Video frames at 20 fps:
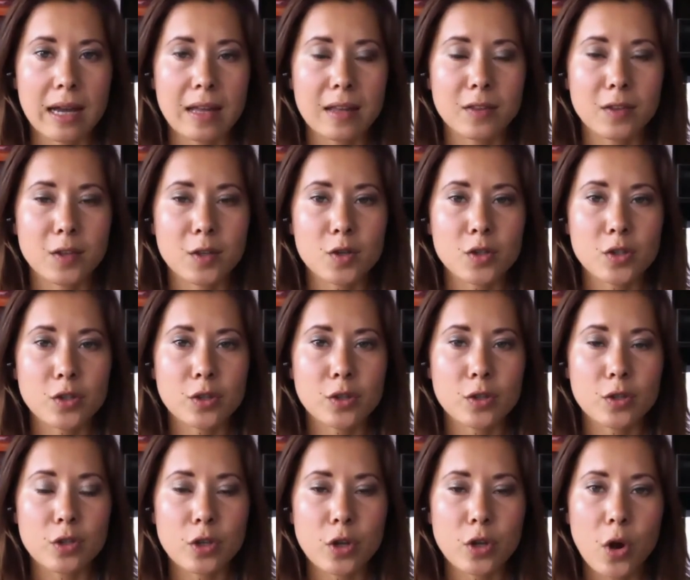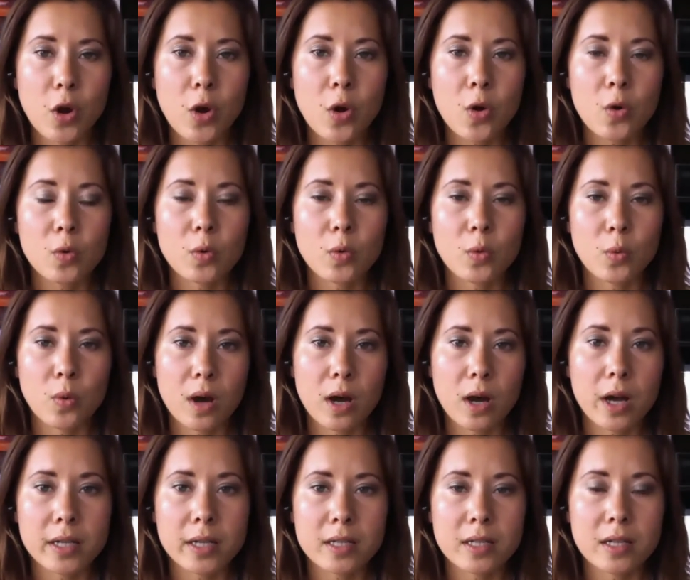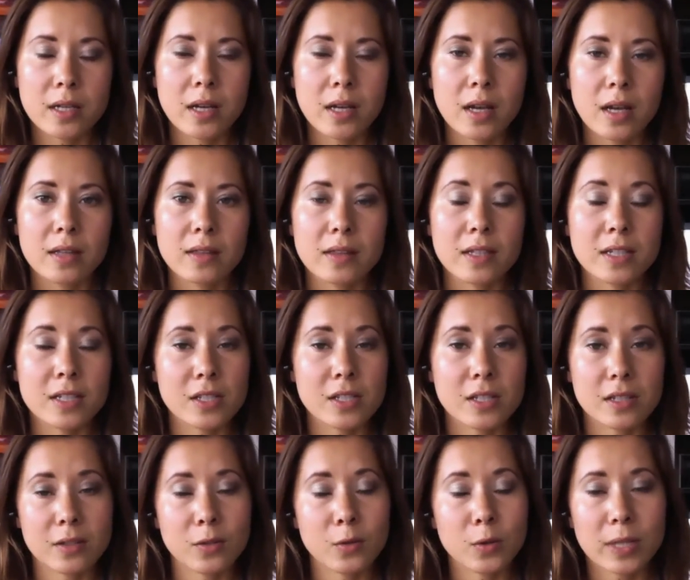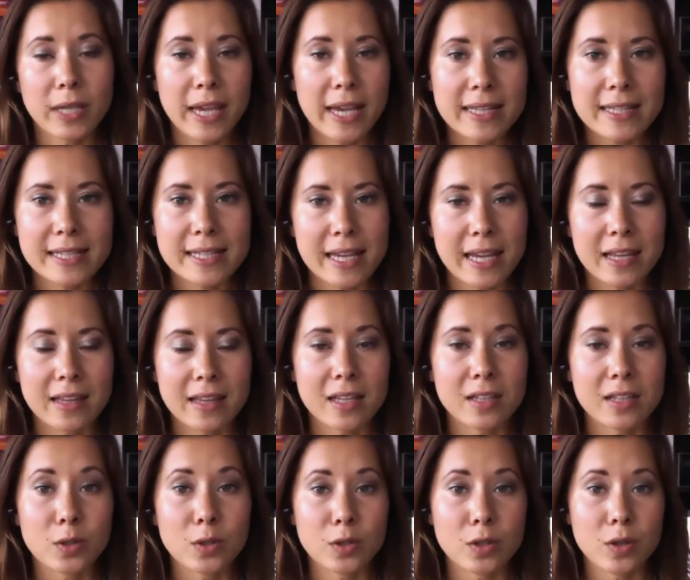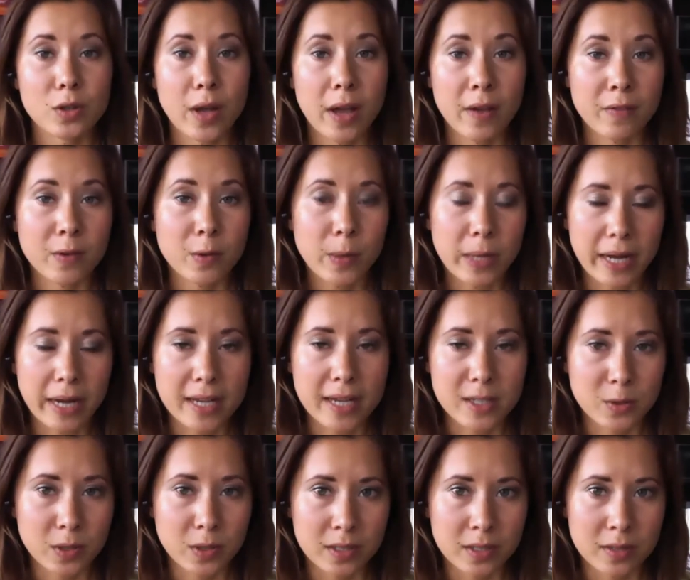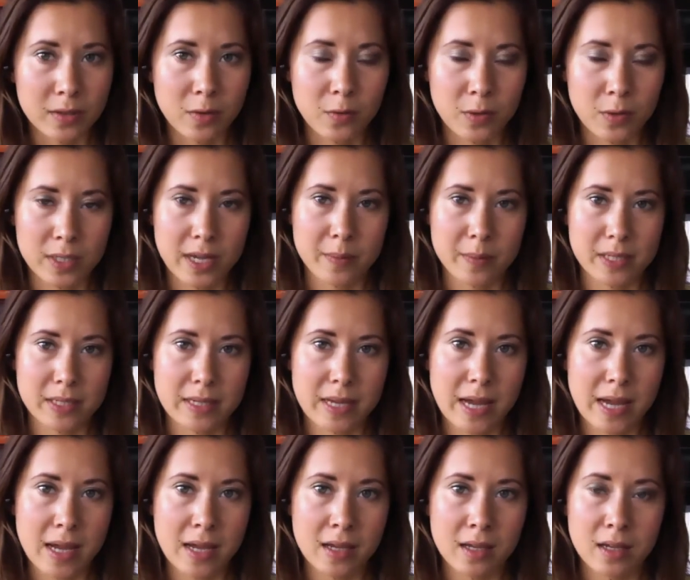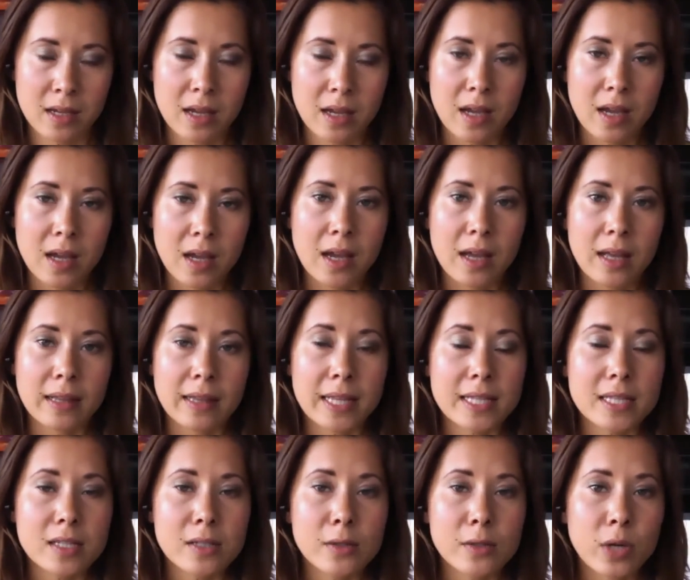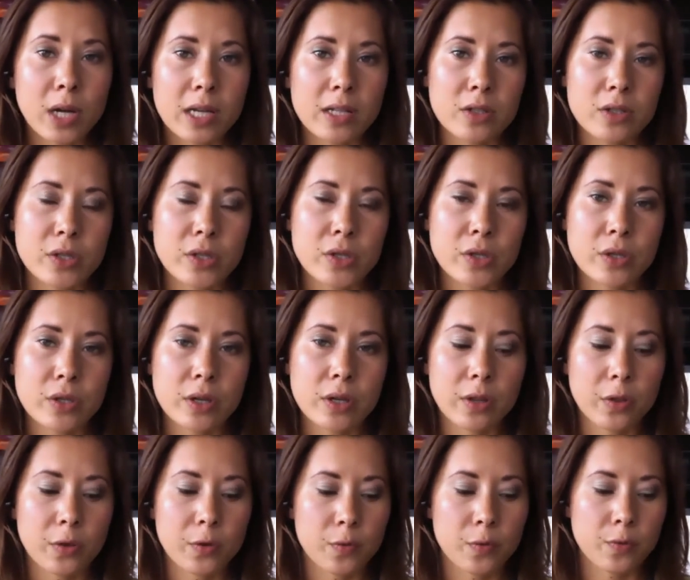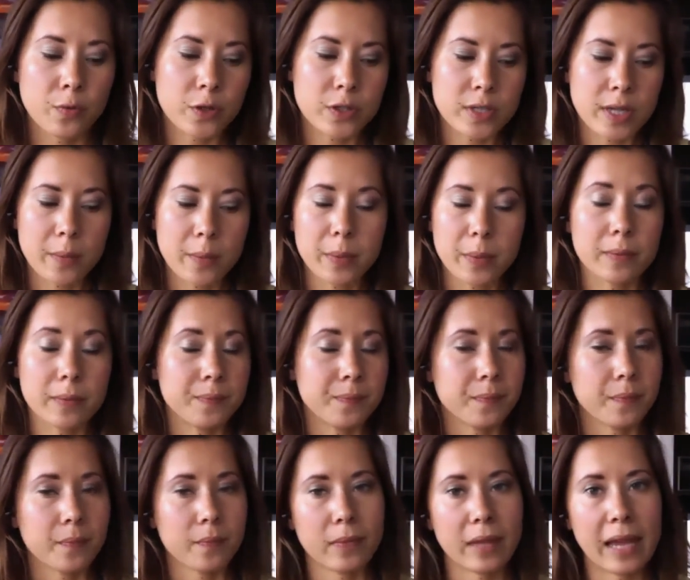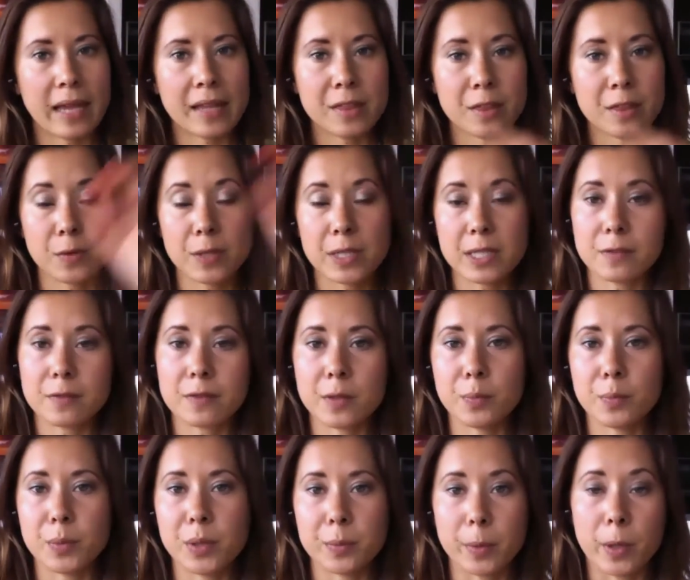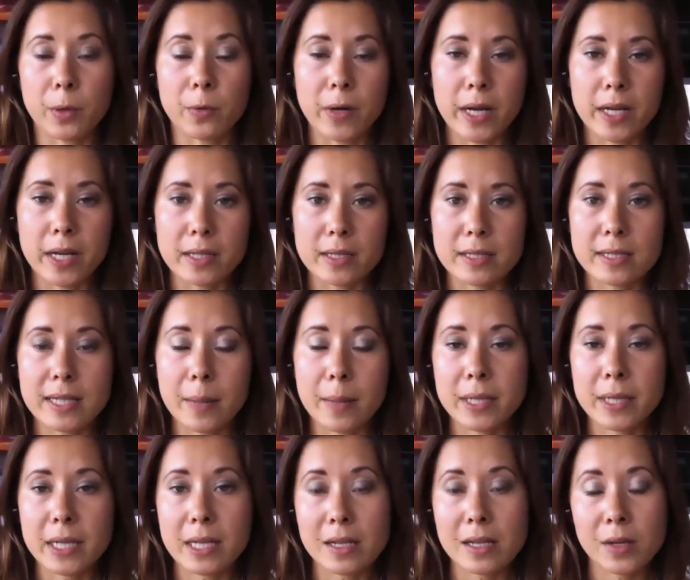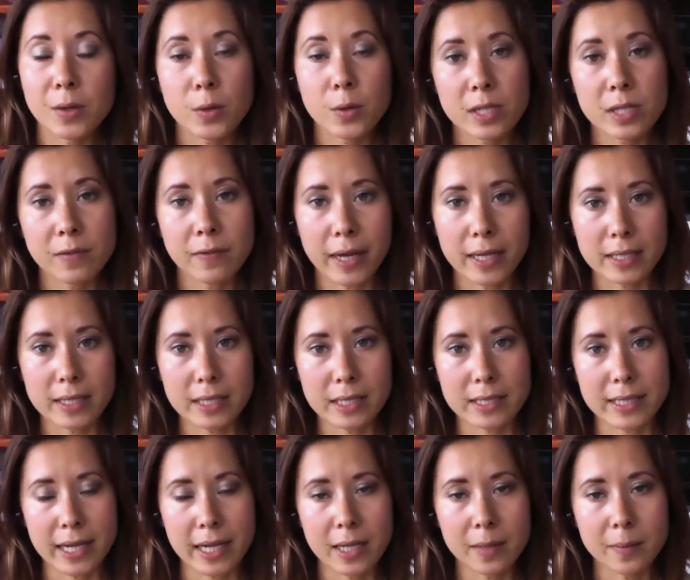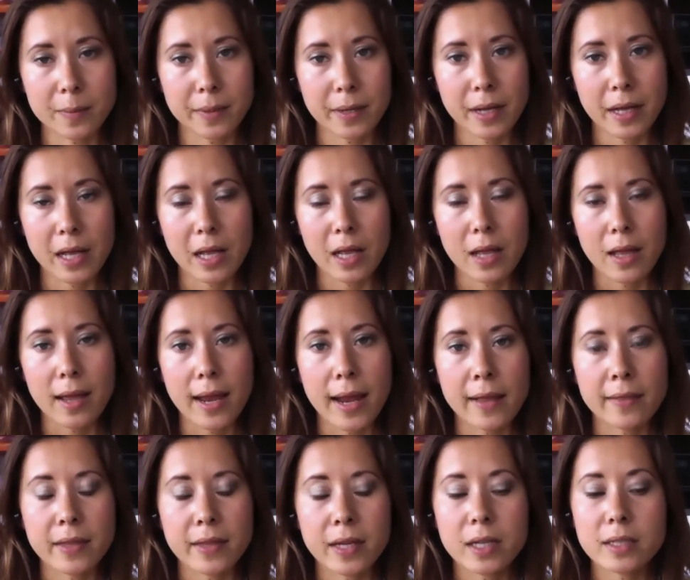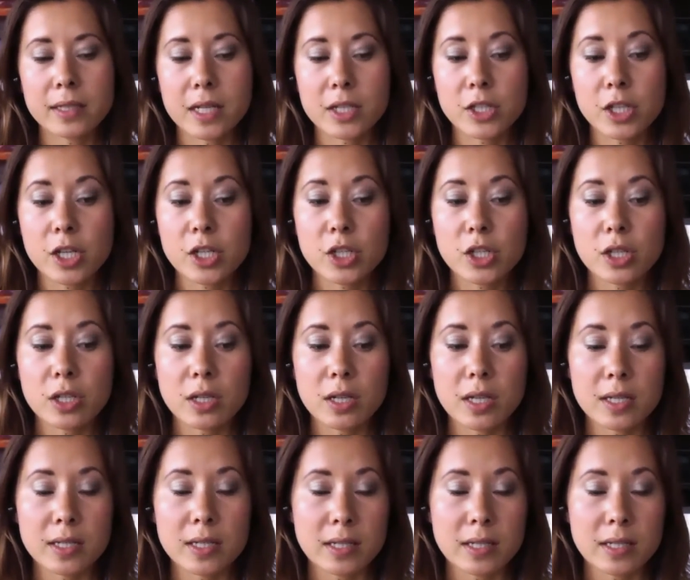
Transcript: There's no one, you can't say that everyone has to eat 3 times a day. Let's look at, for example, at 3 different people, right? Somebody who's a Vata type, and their digestion is